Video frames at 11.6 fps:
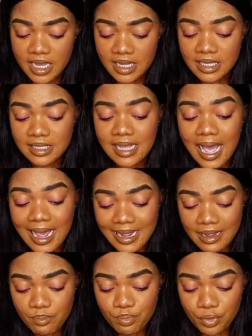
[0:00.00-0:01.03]
is high
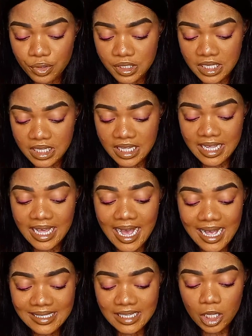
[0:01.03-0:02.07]
in protein. It
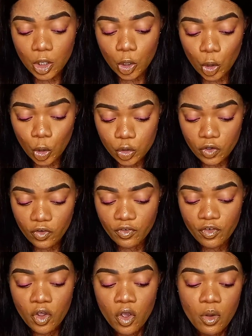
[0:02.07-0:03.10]
has a lot of
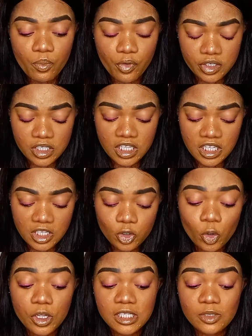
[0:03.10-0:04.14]
protein in it,
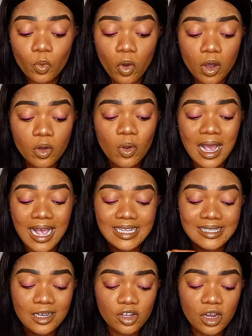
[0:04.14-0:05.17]
so it's what is
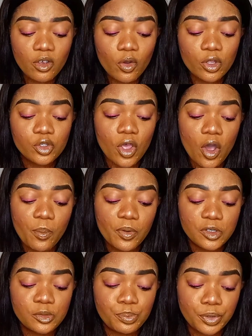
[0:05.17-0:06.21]
actually going to help
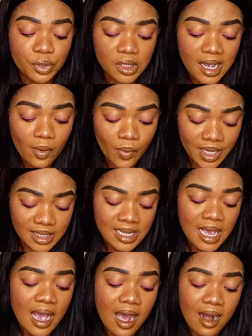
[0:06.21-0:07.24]
us build that weight
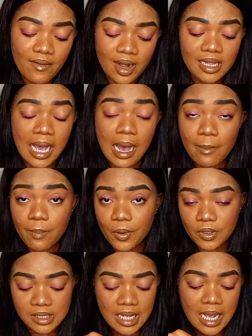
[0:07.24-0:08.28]
around our
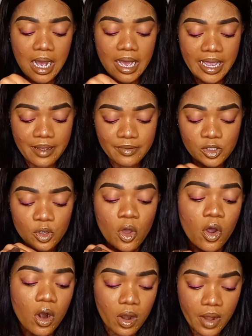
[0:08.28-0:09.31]
butts, our hips.
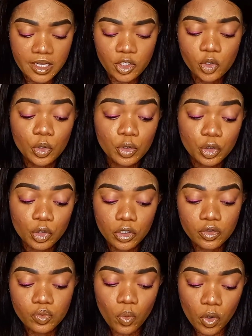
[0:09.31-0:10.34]
All right, so you
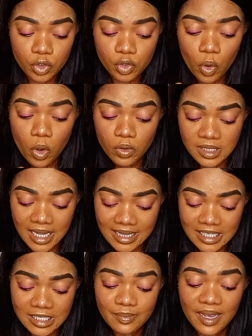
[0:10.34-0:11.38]
don't want to alter
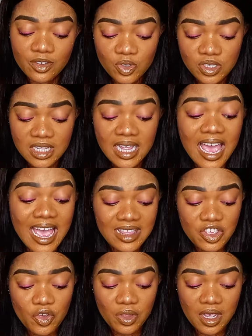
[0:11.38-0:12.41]
this by using
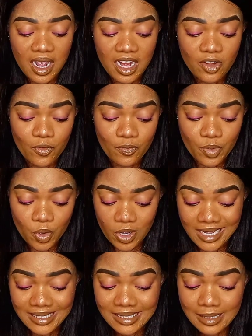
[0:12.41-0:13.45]
any other kind of milk
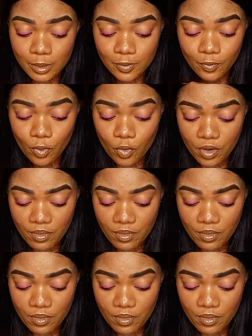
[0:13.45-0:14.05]
except full cream